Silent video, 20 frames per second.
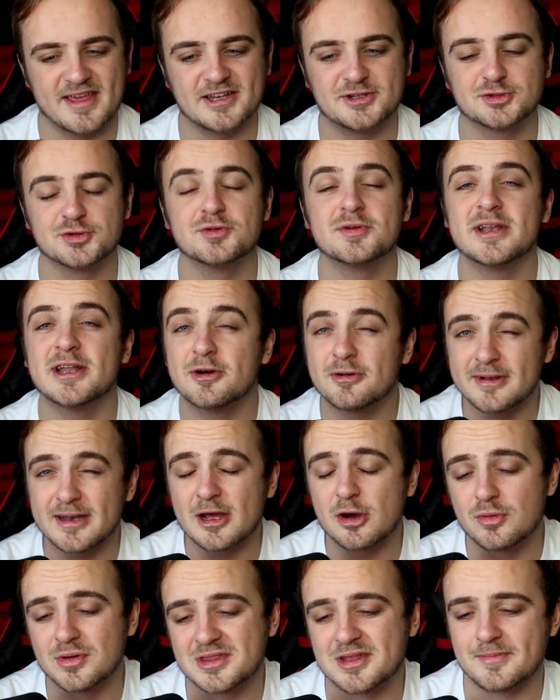They drew
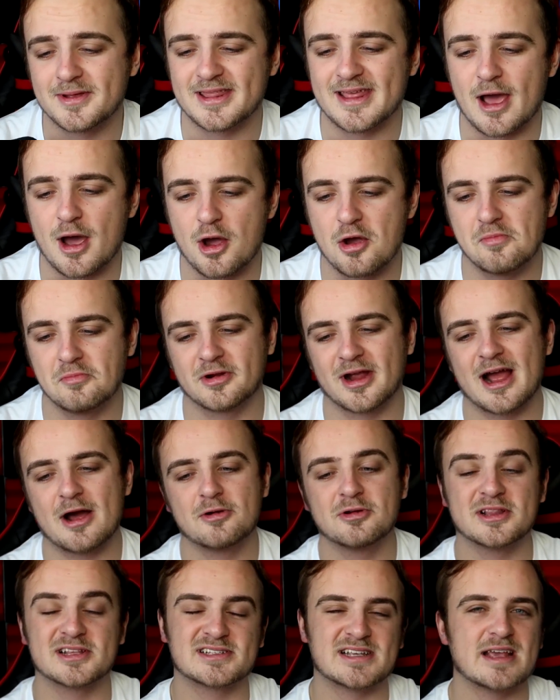0-0 with them at their home
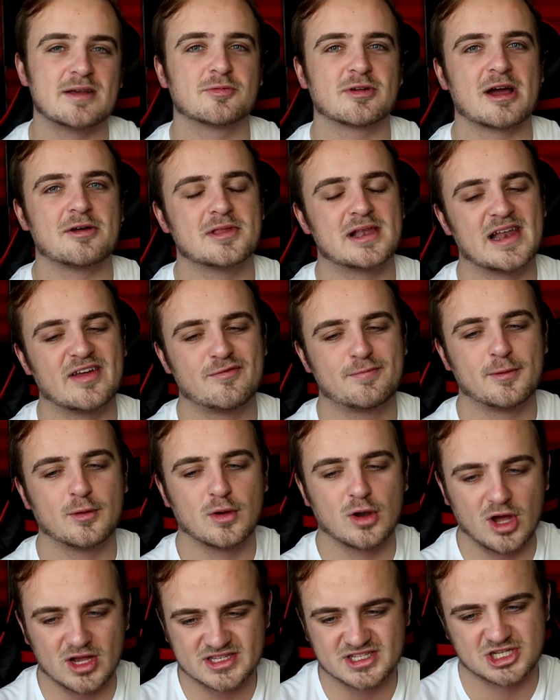ground, the same ground that
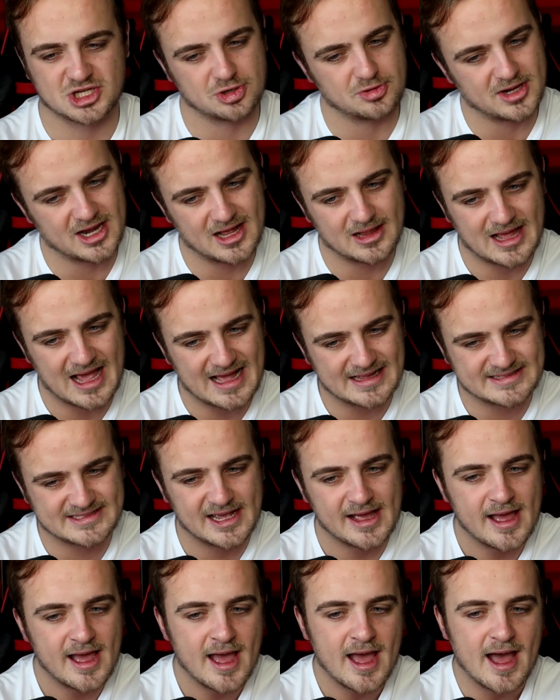Liverpool lost 2-0 at.